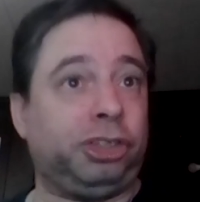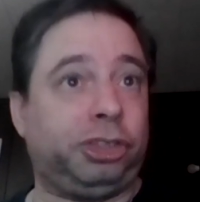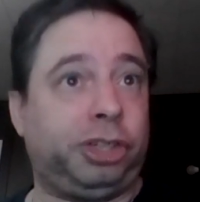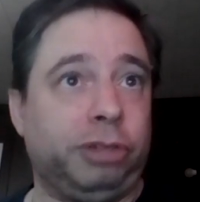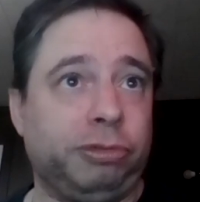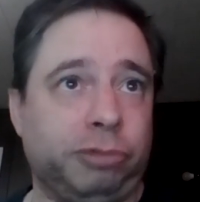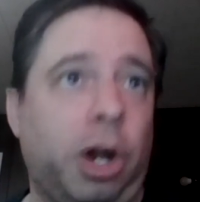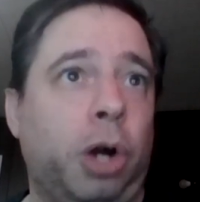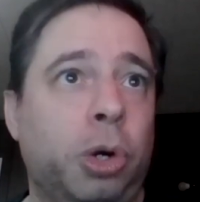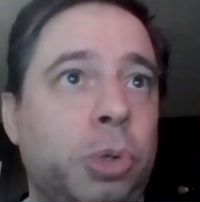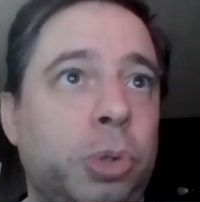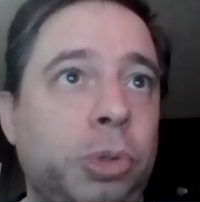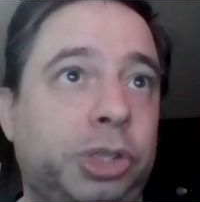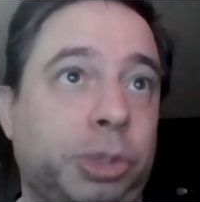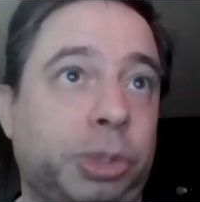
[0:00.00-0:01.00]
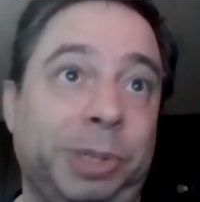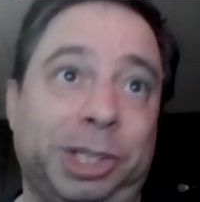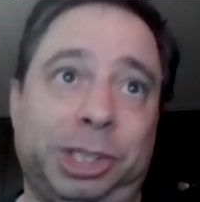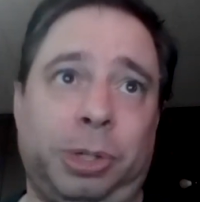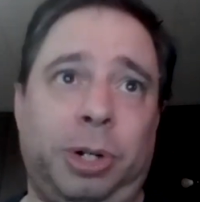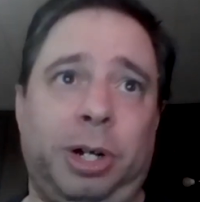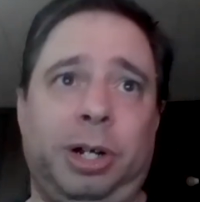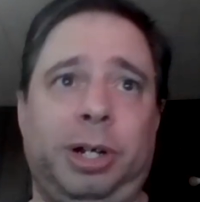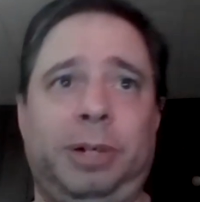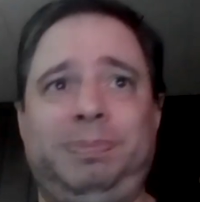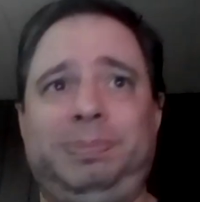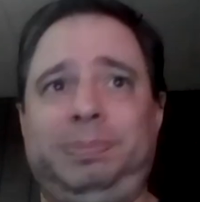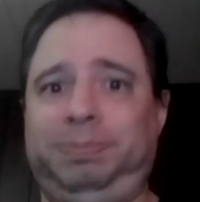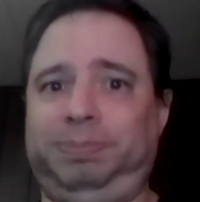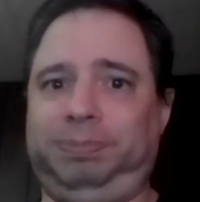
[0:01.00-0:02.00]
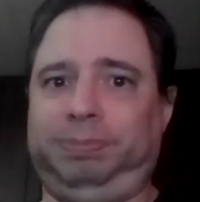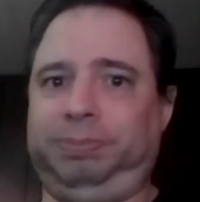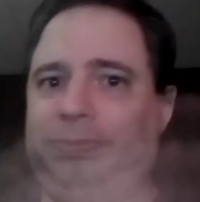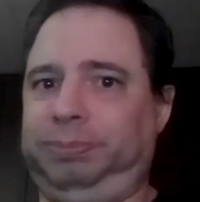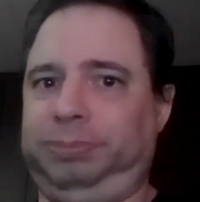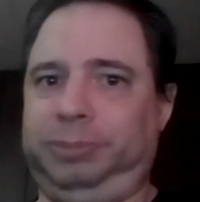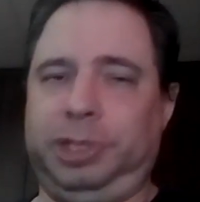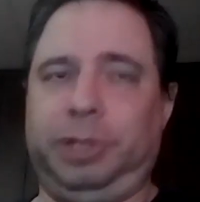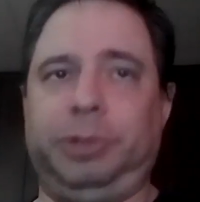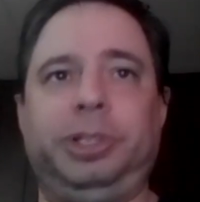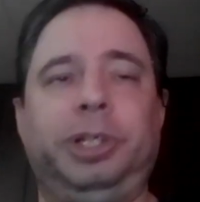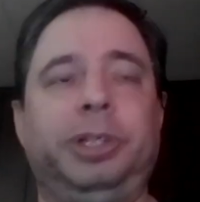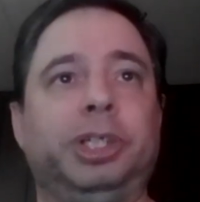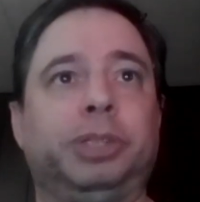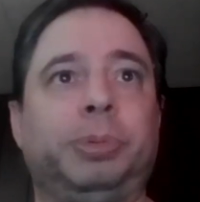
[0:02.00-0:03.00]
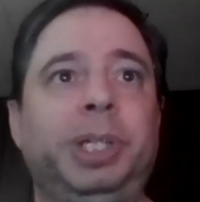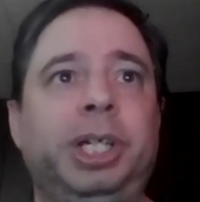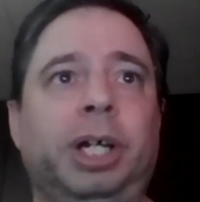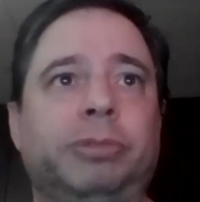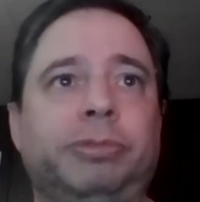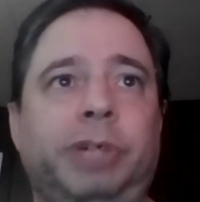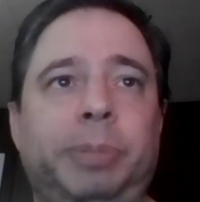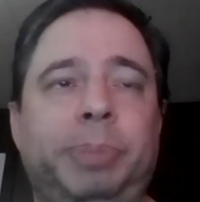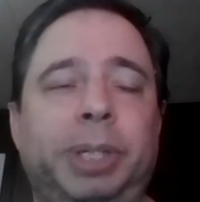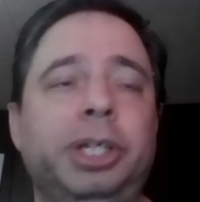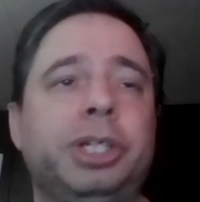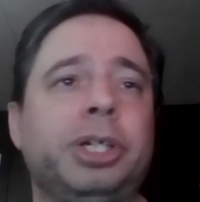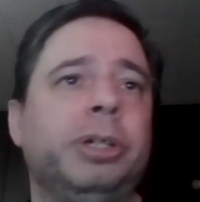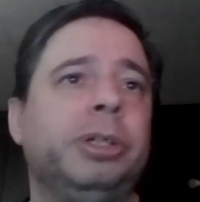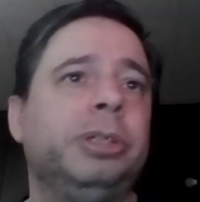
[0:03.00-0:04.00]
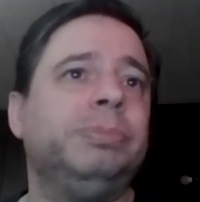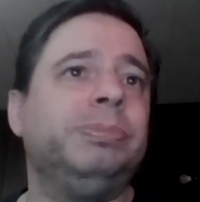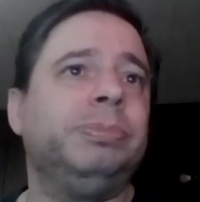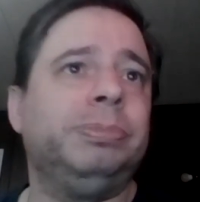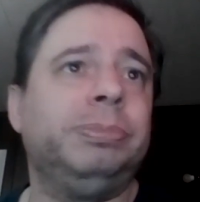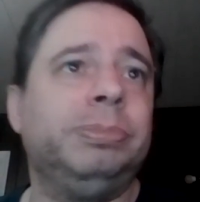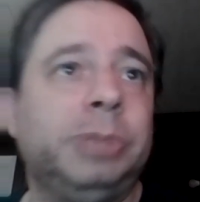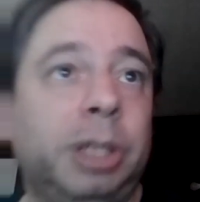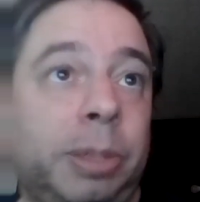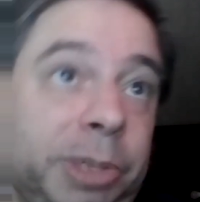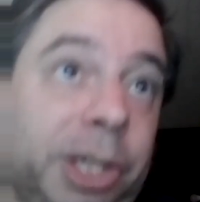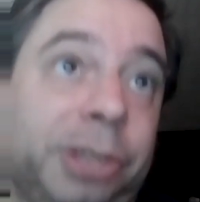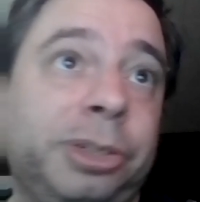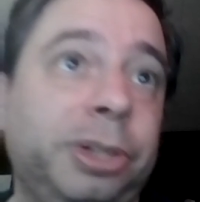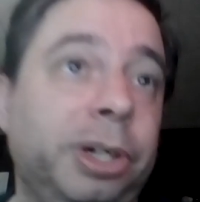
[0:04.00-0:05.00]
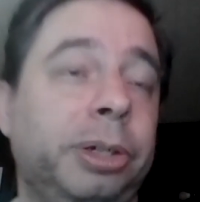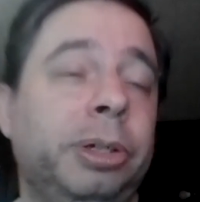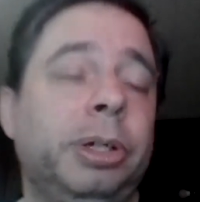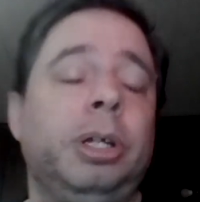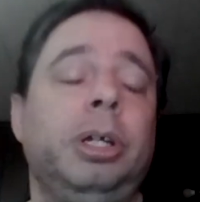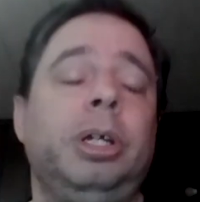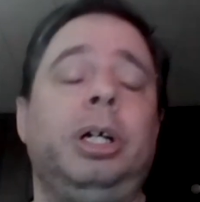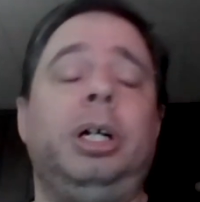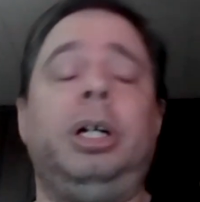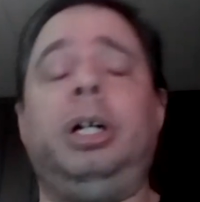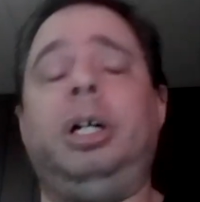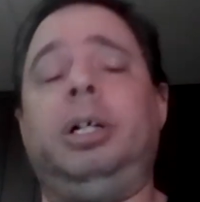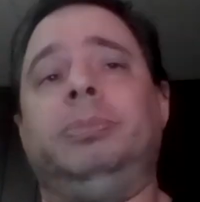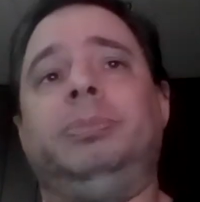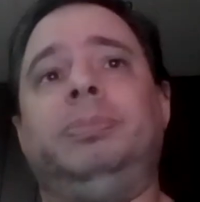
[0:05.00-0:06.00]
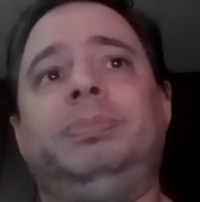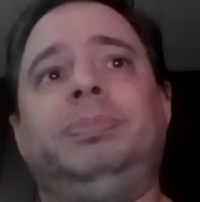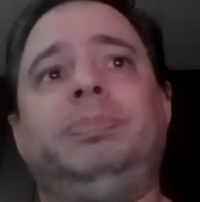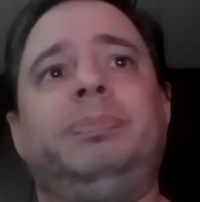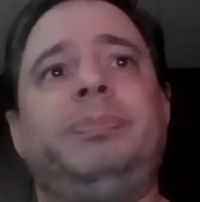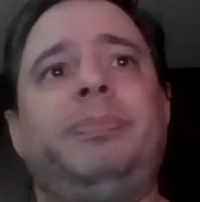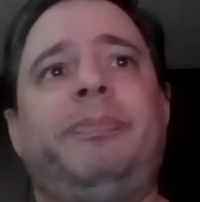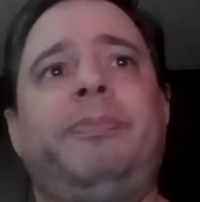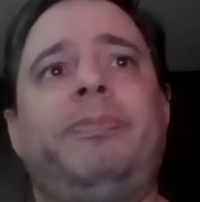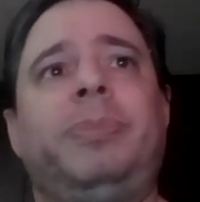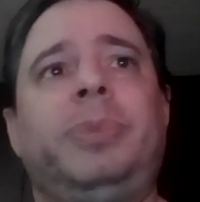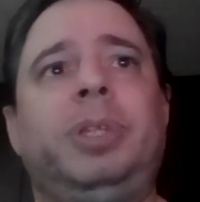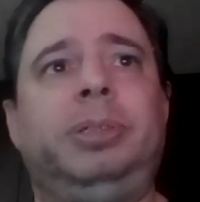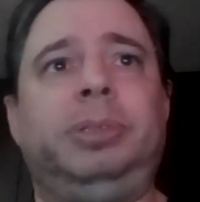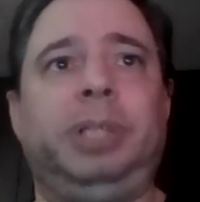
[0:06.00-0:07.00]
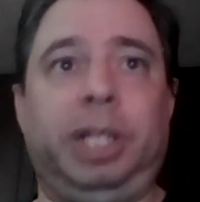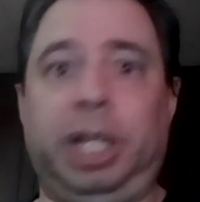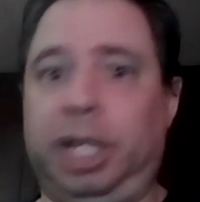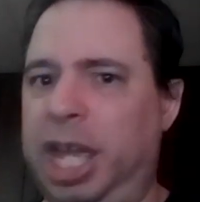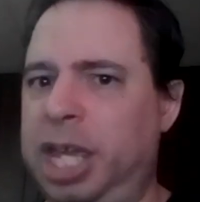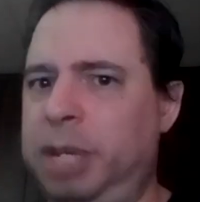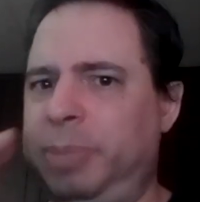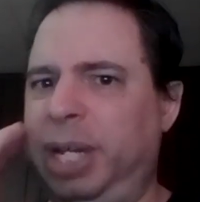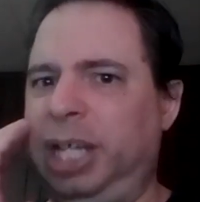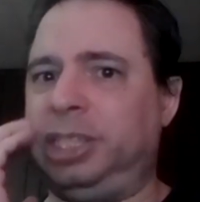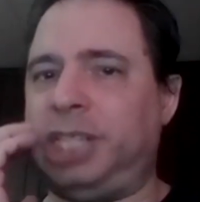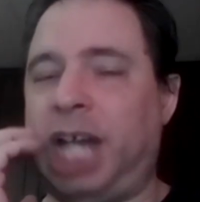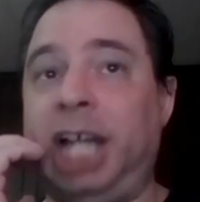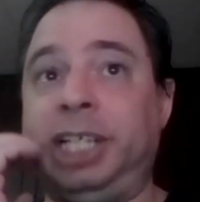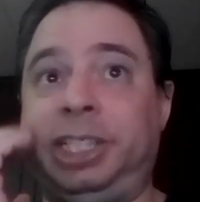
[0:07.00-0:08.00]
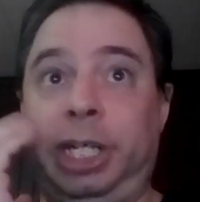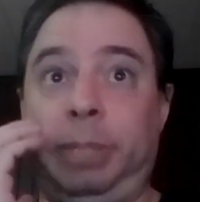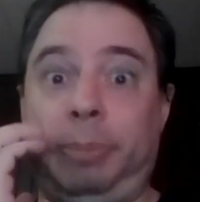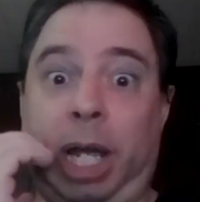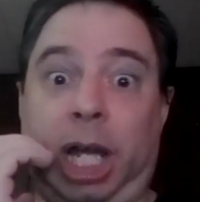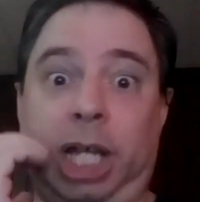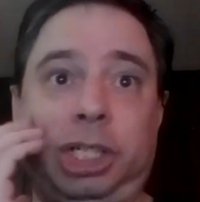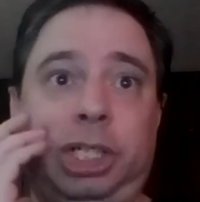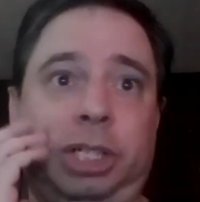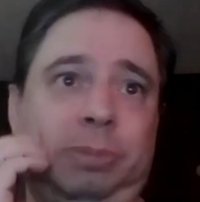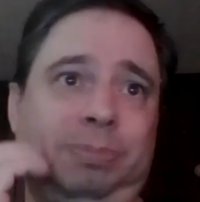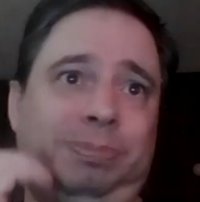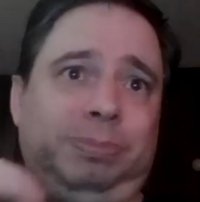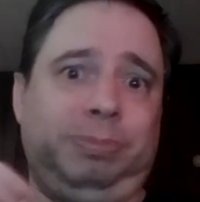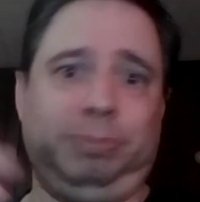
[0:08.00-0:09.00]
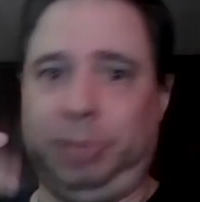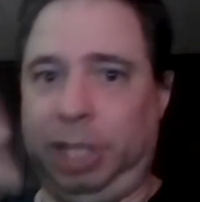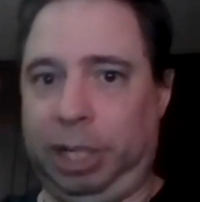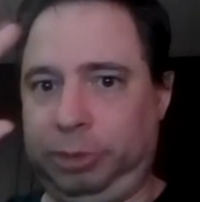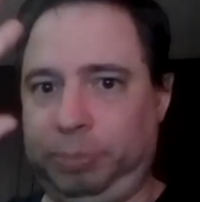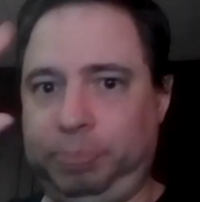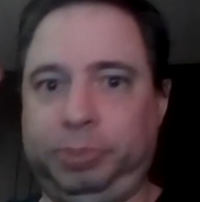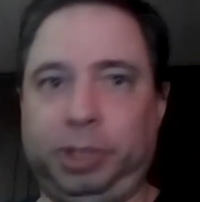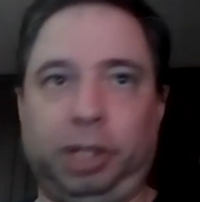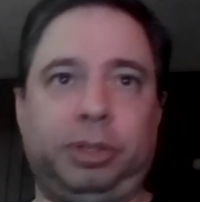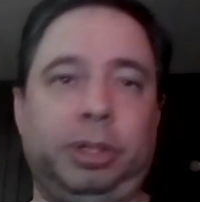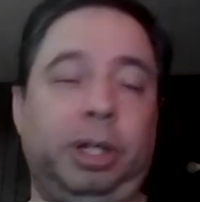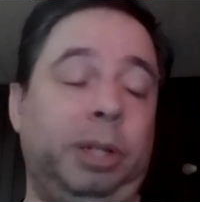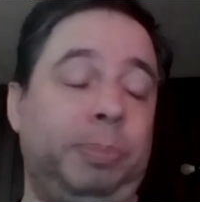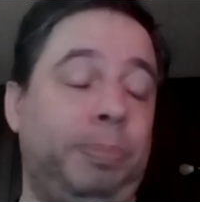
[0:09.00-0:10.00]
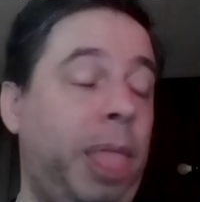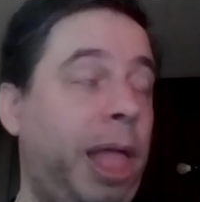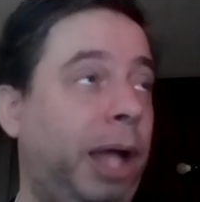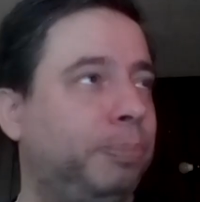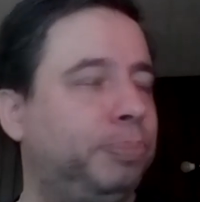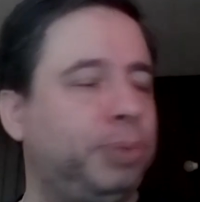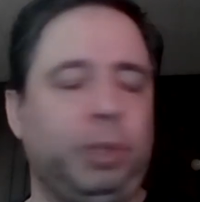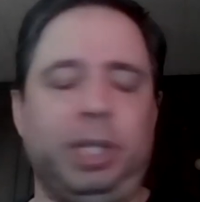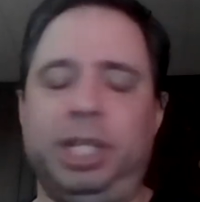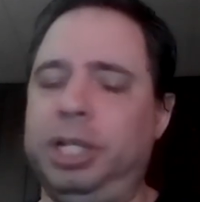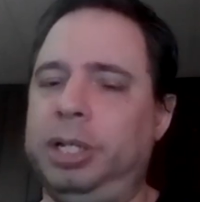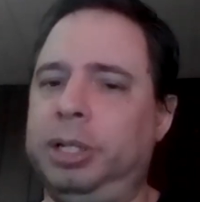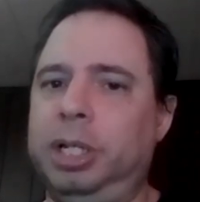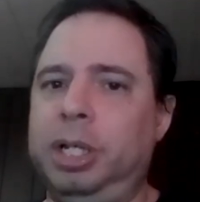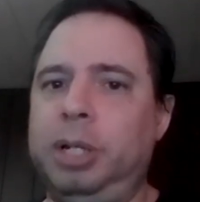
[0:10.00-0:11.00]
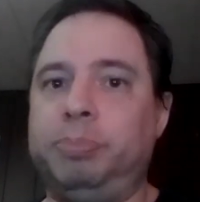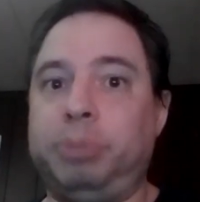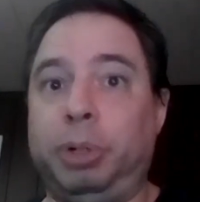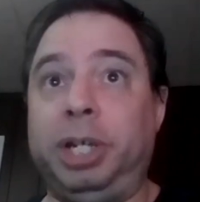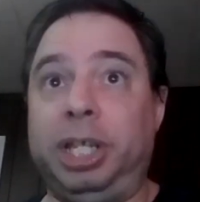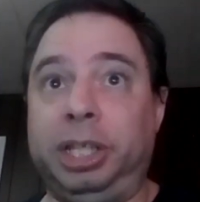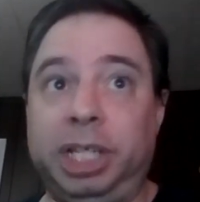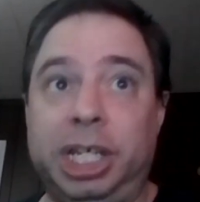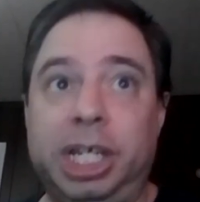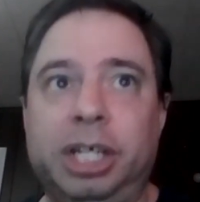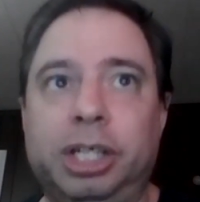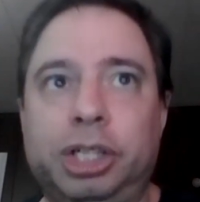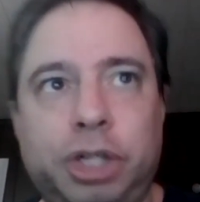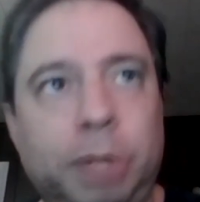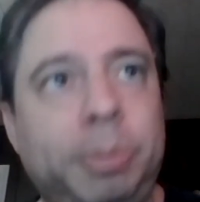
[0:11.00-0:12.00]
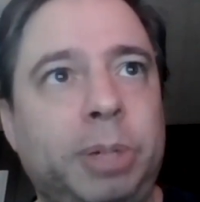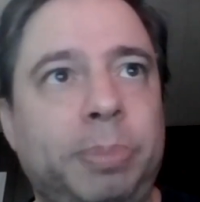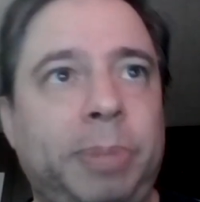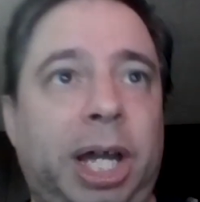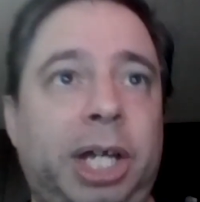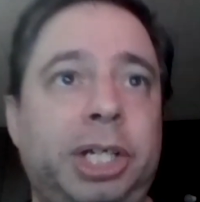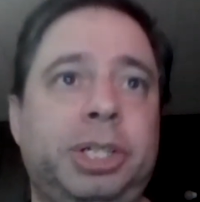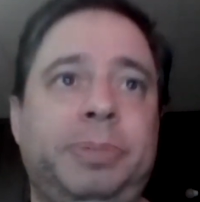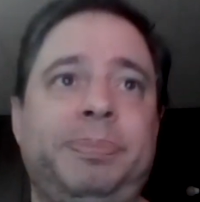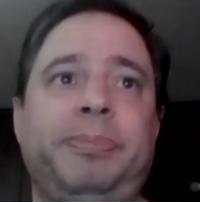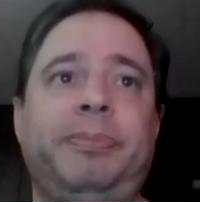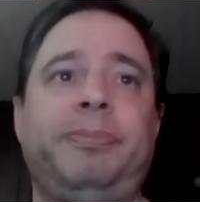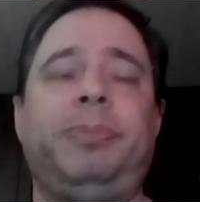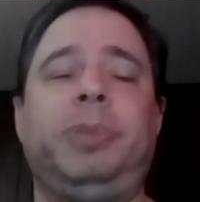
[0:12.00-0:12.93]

Dustin Rhodes, who we saw earlier this week on Rampage, um, yesterday, uh, in that eight-man tag team match with that Dust uh, that Brody Brody Lee tribute match.